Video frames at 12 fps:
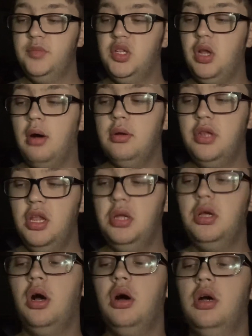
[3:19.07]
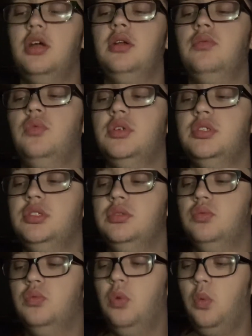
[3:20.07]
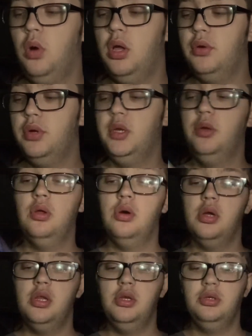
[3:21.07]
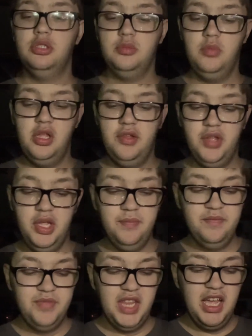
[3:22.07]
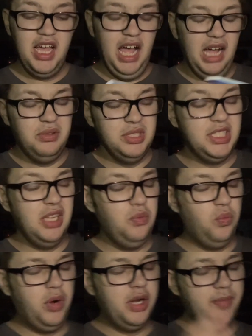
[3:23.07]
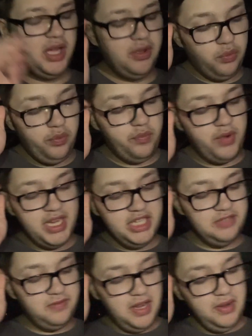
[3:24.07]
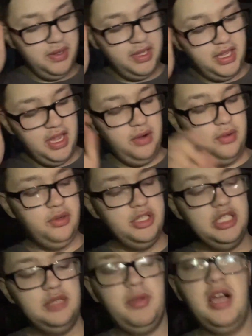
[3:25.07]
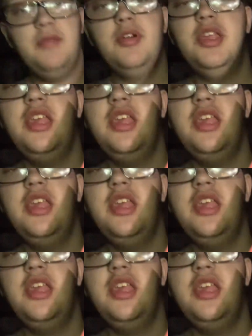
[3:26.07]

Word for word: Donkey Kong was really good in this movie. I would say one of my least favorite characters is probably